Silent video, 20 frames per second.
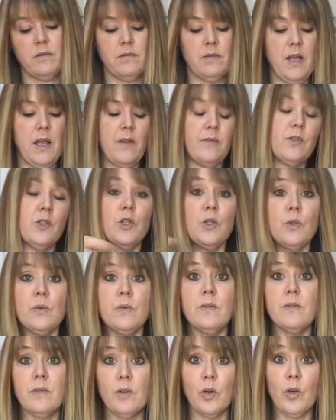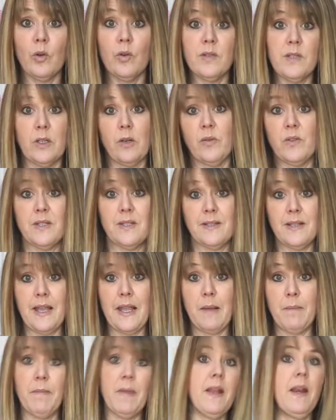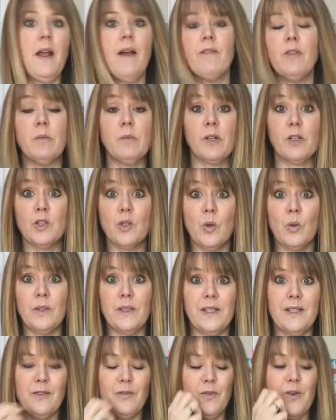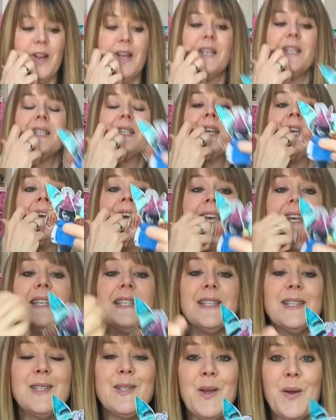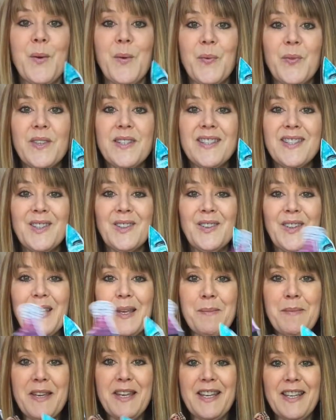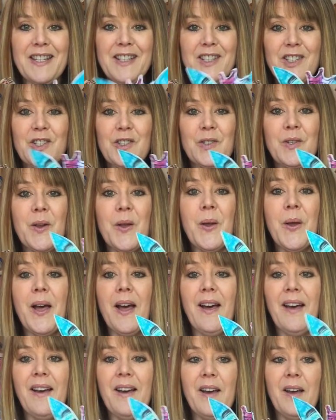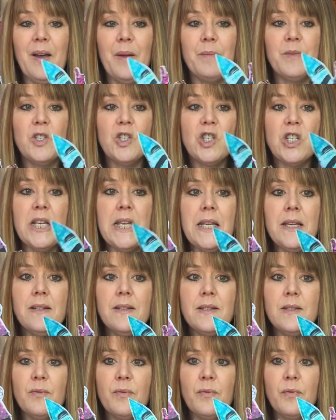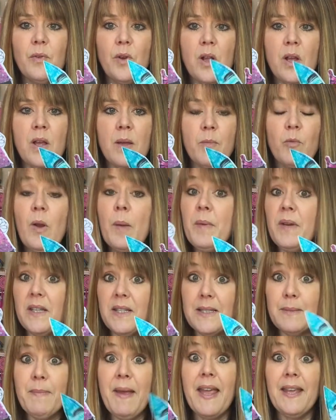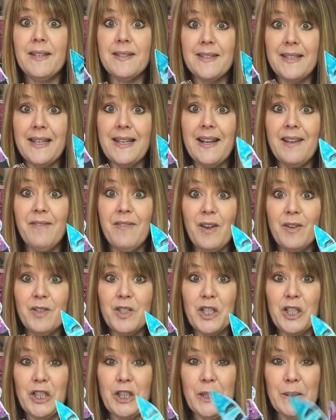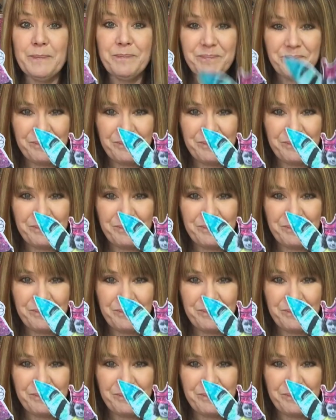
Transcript: have two girls that are the same and have them look totally different. So this little image, she is from Reminisce magazine. I found her.